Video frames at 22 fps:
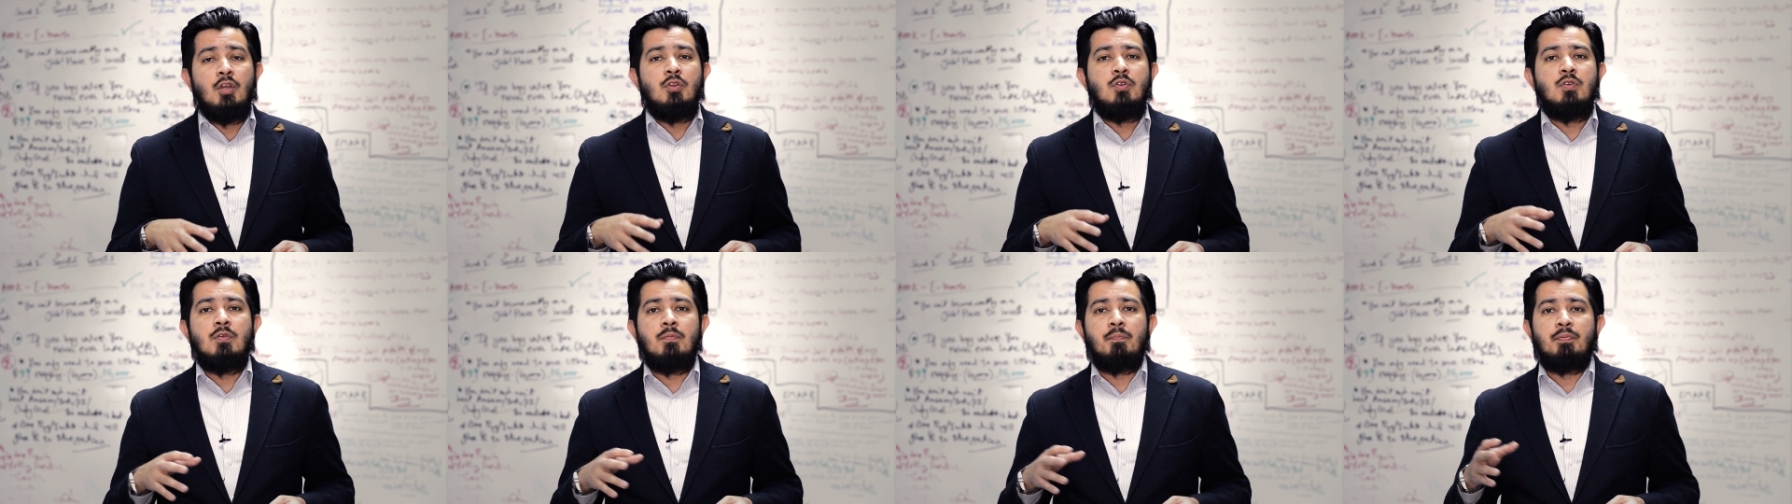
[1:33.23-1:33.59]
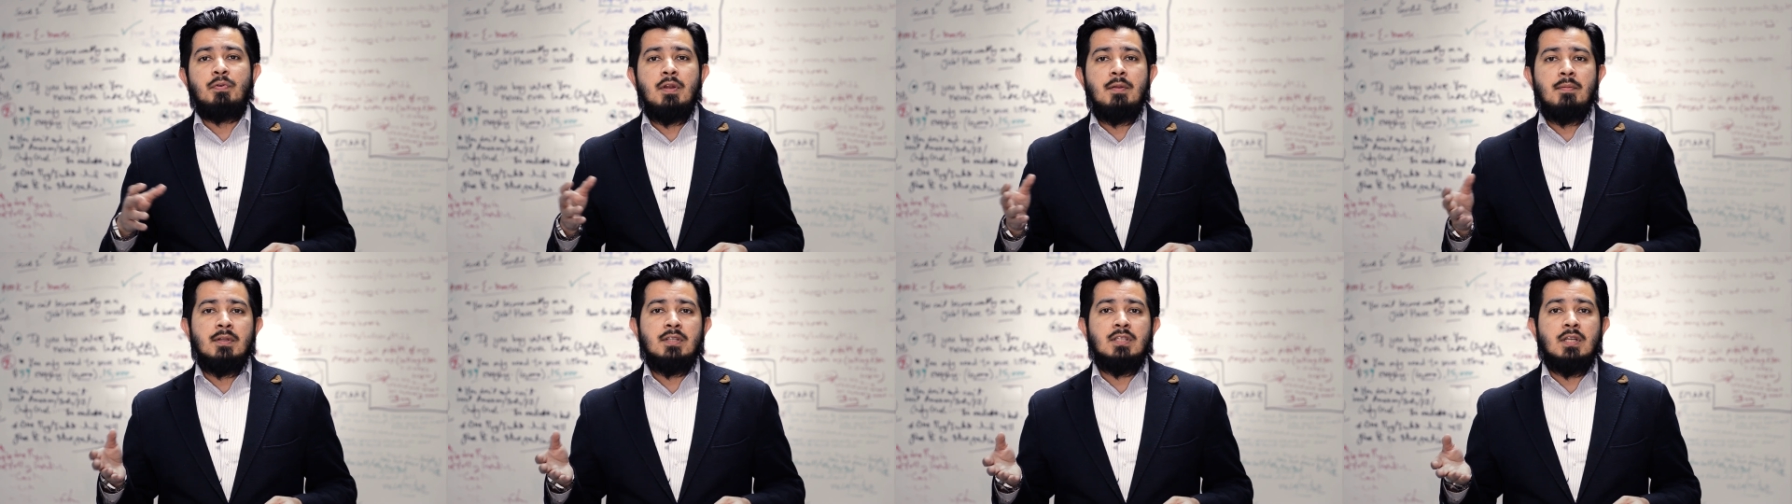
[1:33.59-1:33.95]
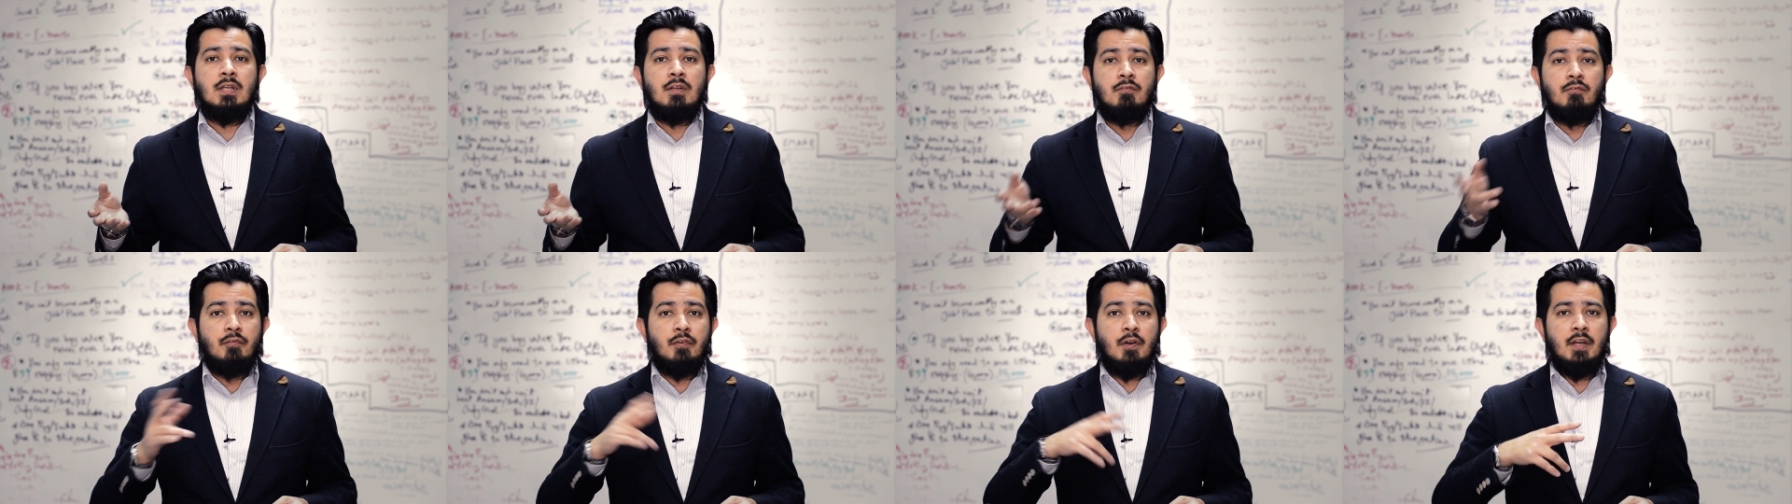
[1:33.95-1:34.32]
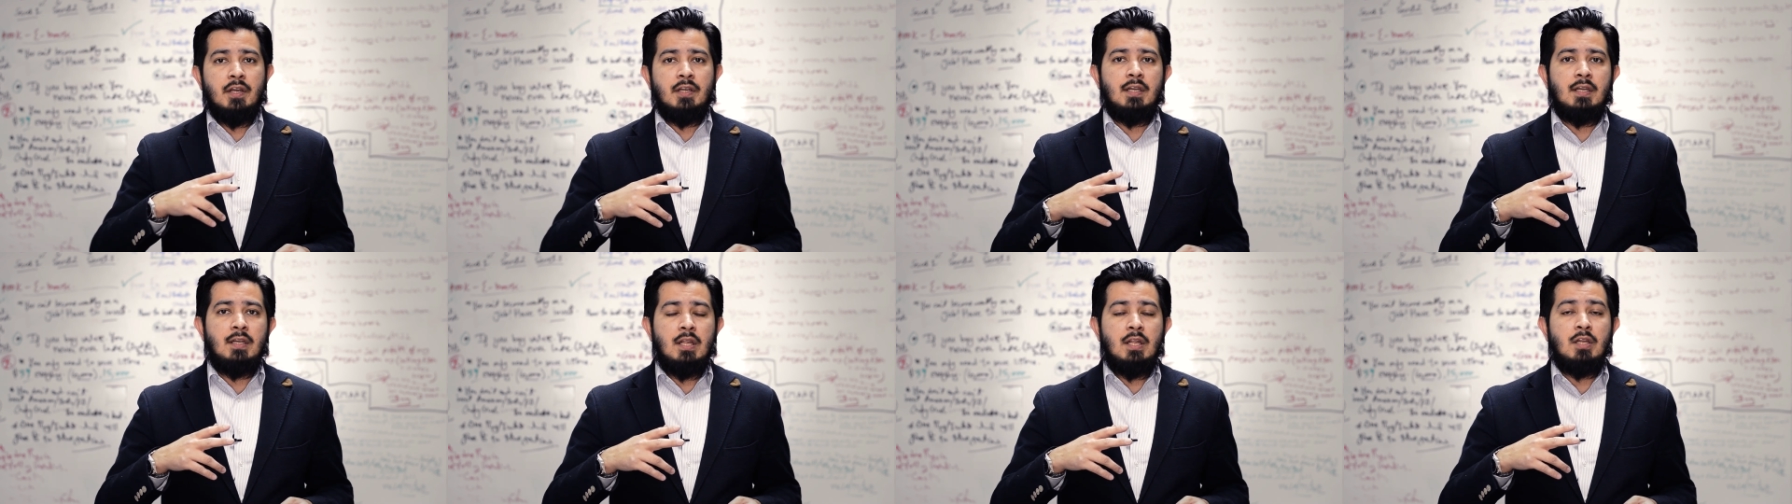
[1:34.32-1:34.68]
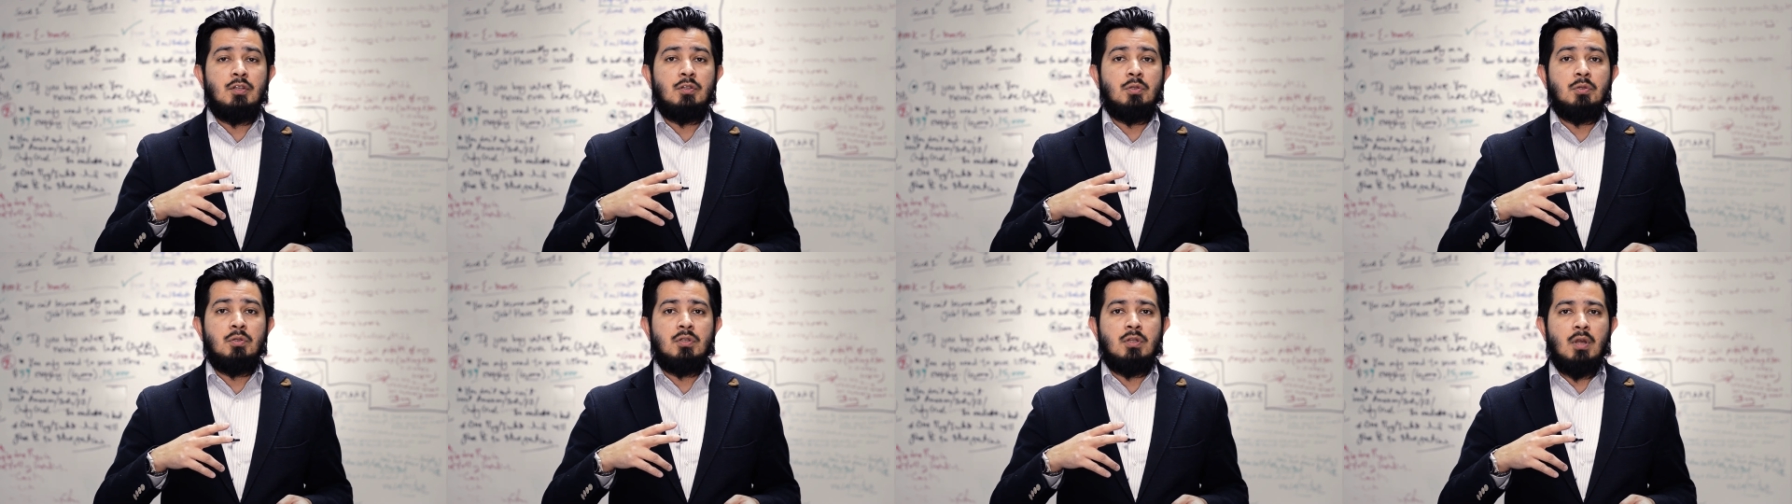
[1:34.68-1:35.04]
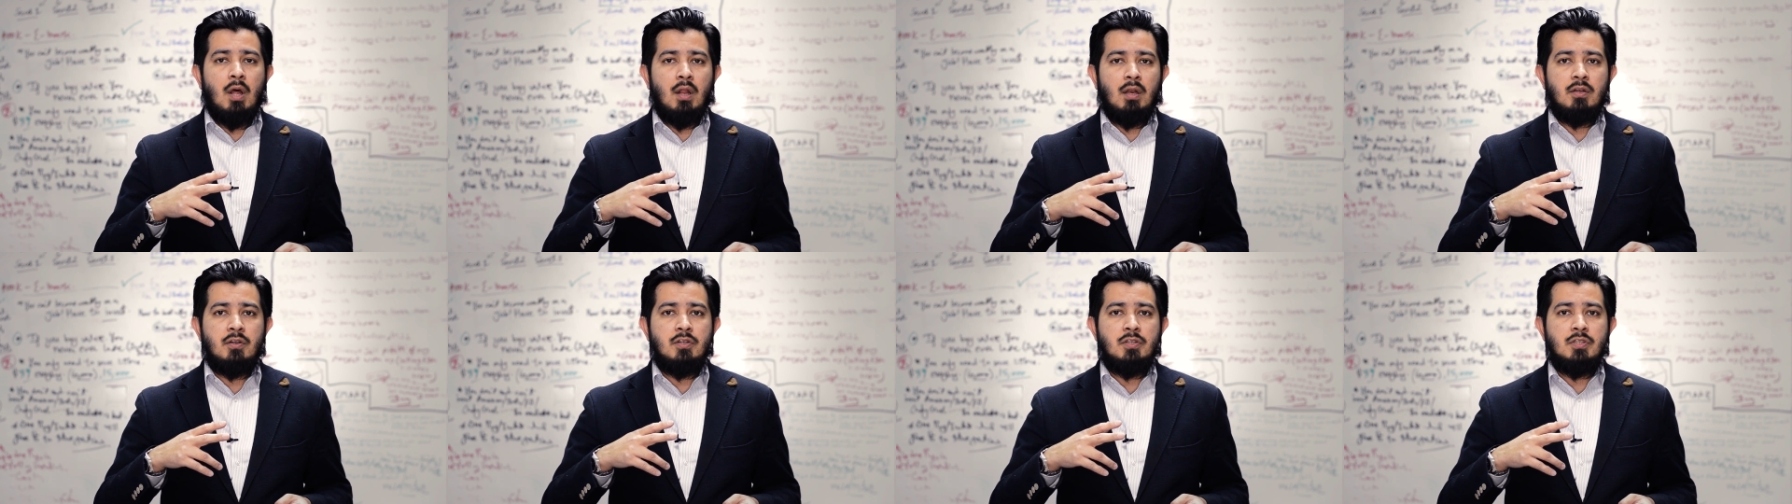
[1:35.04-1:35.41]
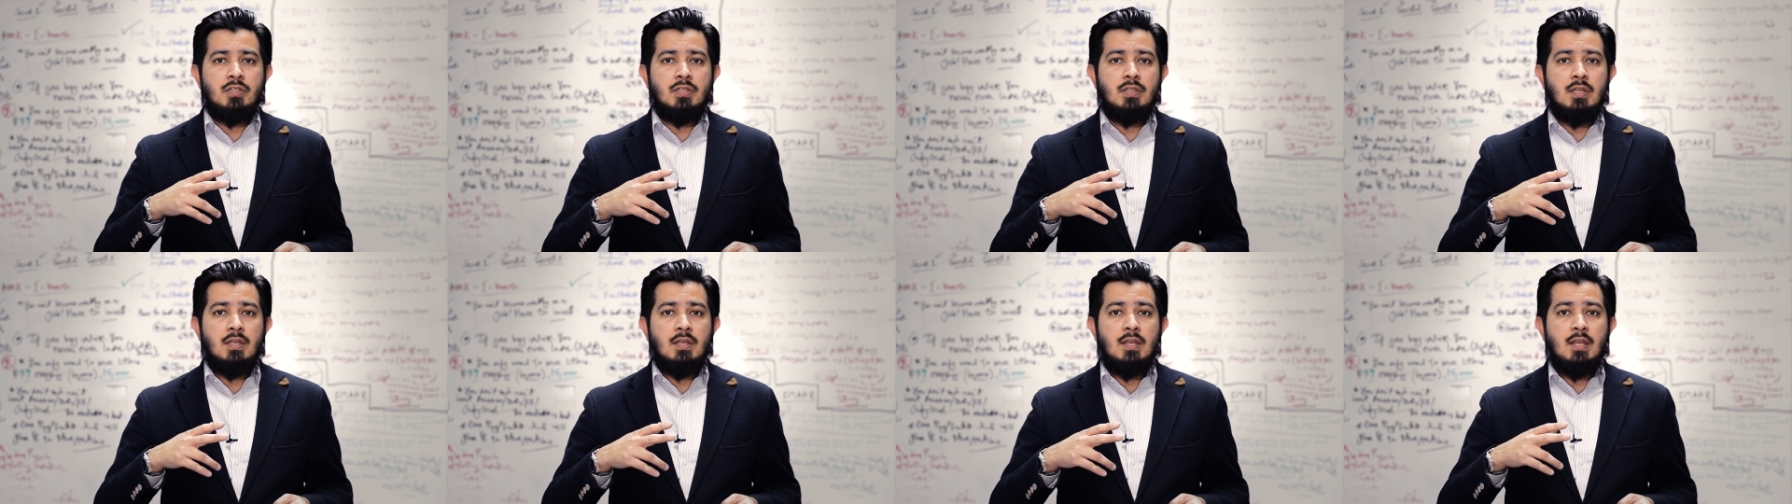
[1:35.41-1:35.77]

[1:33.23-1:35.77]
you can pretty much convert it into dollars